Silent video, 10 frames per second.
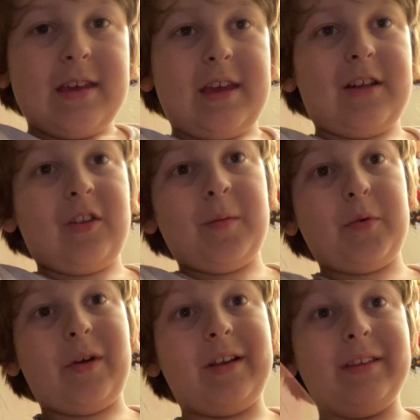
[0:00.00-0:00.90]
And
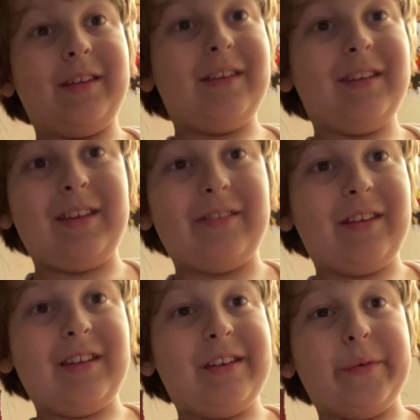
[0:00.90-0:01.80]
Clombo Island isn't
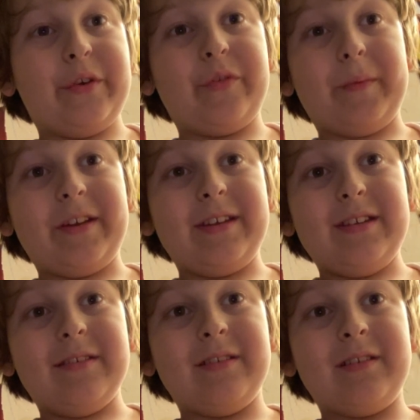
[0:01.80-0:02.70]
Heroes, Mikey.